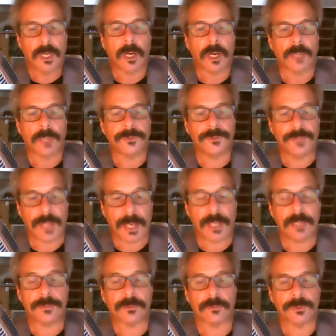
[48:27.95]
Uh,
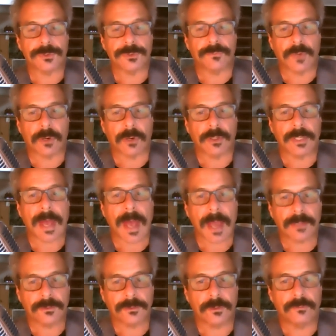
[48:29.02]
today, there is a very
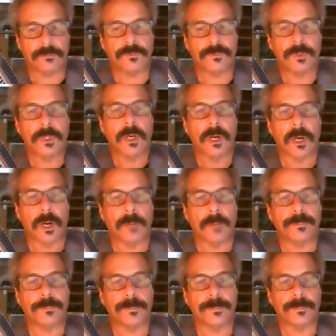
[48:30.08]
active uh,
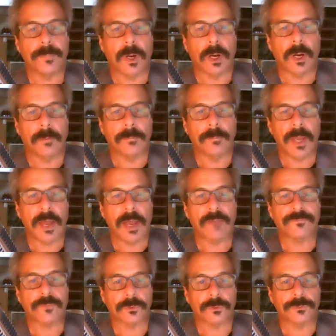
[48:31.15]
um,
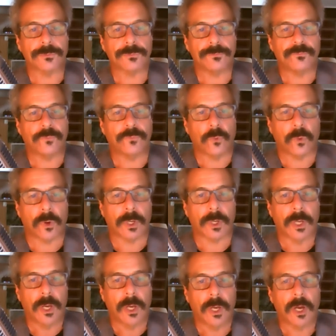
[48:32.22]
effort for
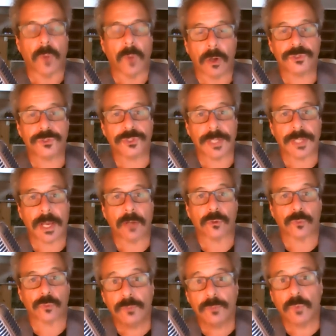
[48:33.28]
a Morris Canal
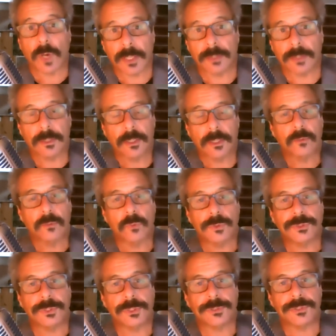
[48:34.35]
Greenway,
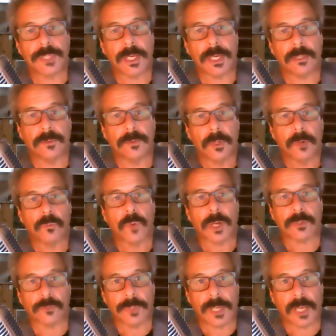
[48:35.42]
which is a
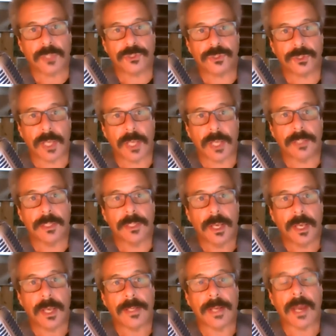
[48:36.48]
recreation and,
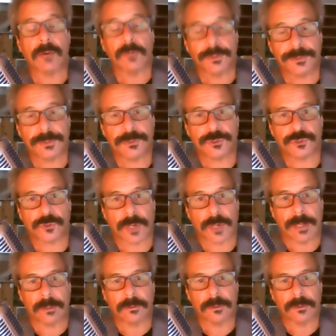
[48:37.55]
and heritage
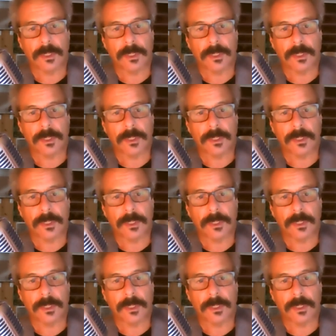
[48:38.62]
trail